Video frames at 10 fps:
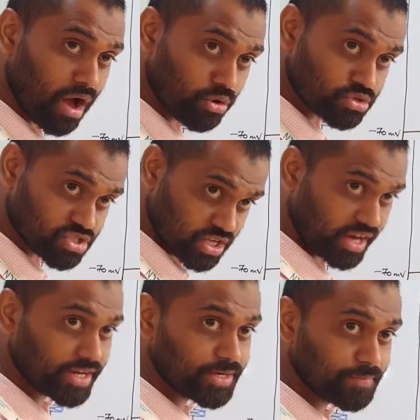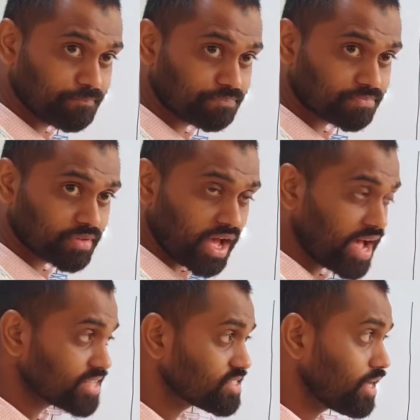outside
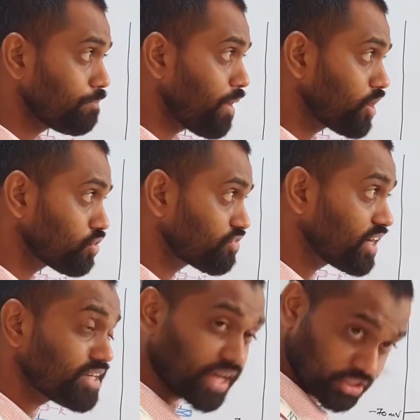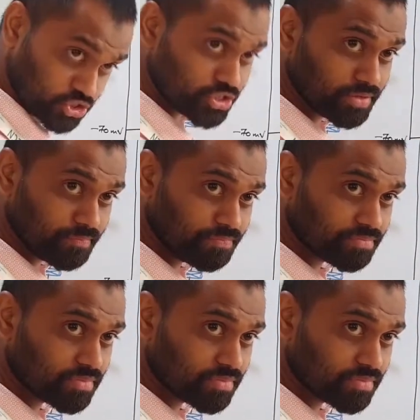as a part of conduction,